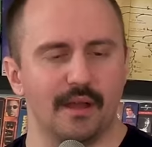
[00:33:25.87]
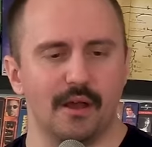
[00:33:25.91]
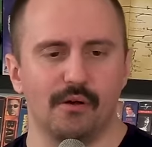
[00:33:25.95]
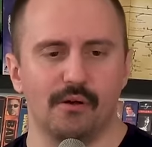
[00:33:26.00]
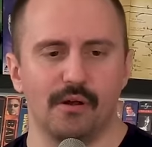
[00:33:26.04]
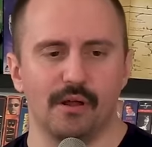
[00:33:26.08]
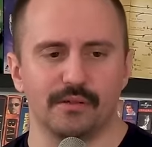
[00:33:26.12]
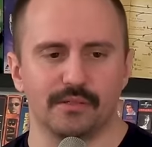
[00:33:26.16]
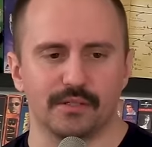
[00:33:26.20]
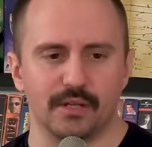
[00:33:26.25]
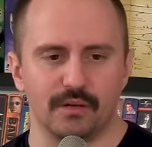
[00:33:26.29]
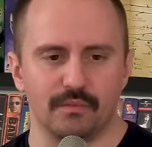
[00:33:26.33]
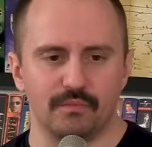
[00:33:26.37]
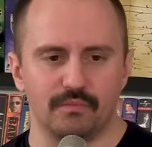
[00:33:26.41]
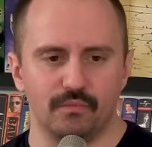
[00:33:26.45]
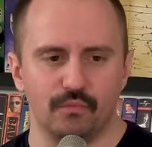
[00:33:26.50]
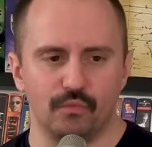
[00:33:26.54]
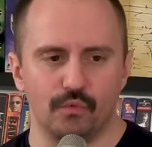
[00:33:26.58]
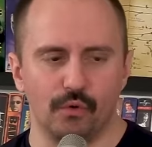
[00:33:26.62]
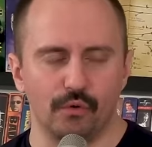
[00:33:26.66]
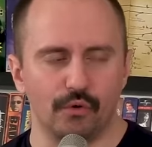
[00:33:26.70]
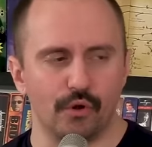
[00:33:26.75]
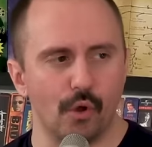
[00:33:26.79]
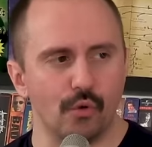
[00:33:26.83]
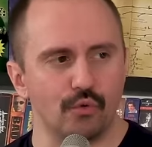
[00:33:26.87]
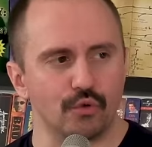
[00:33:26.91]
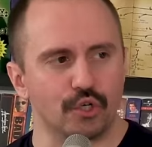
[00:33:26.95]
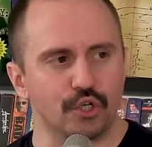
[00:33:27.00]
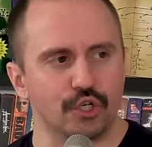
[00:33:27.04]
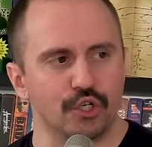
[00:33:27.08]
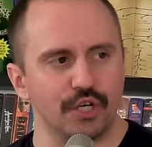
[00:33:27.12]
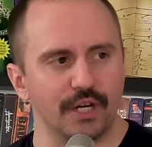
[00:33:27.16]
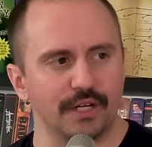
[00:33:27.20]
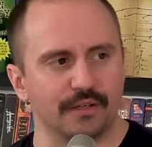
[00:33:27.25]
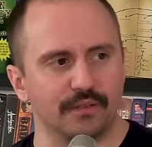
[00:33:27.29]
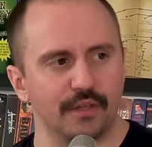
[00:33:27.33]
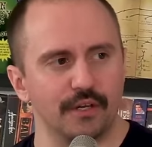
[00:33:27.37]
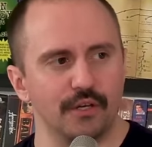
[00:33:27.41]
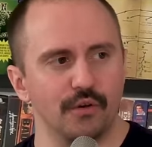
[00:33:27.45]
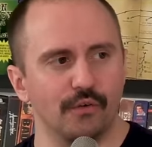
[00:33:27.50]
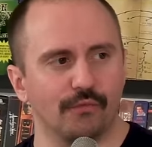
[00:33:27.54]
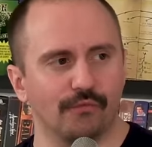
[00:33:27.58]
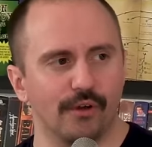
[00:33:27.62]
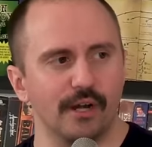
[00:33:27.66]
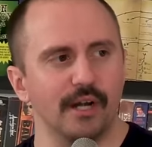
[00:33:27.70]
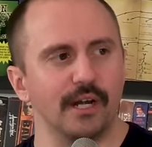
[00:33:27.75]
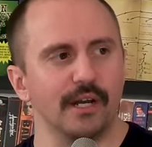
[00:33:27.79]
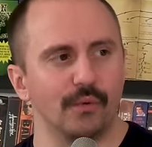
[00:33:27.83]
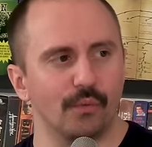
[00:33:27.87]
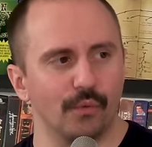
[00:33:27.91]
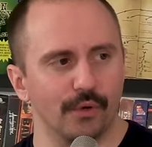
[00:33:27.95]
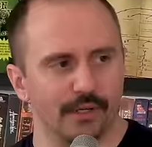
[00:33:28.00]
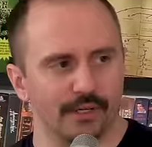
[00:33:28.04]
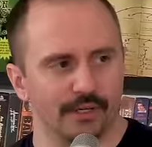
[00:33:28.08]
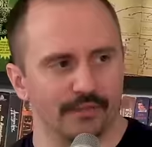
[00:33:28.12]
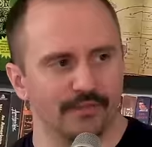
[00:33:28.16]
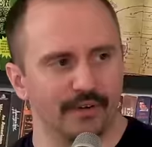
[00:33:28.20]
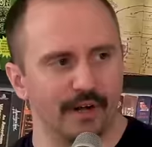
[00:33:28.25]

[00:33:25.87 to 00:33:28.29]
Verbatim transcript: Elrond's like, well, no shit. Then you really wouldn't